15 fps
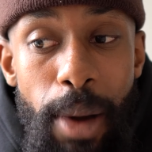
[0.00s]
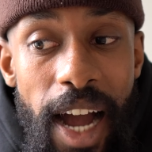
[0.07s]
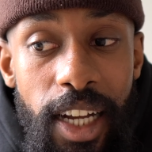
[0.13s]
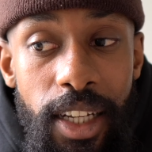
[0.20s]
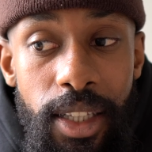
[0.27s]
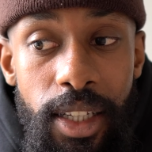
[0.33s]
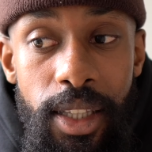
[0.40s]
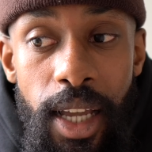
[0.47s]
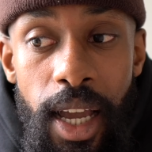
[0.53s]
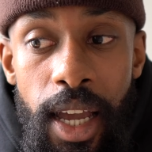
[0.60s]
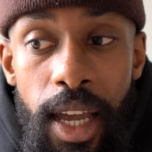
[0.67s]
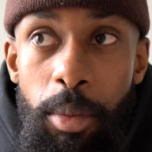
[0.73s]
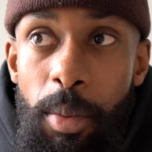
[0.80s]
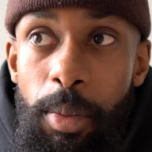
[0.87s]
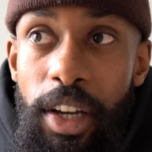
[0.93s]
back in the
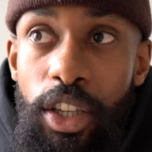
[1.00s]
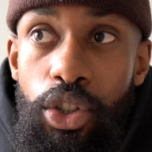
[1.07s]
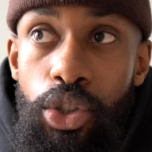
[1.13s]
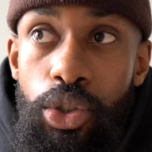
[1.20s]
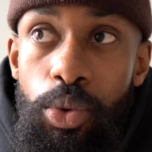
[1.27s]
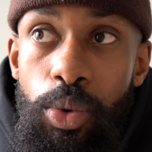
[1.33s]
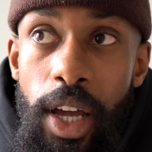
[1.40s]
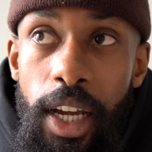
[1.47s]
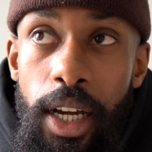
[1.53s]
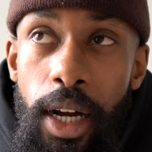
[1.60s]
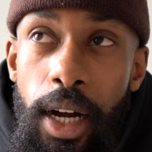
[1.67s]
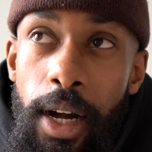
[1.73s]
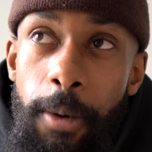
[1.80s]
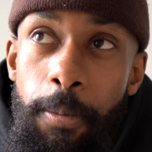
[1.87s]
day, I remember I used to like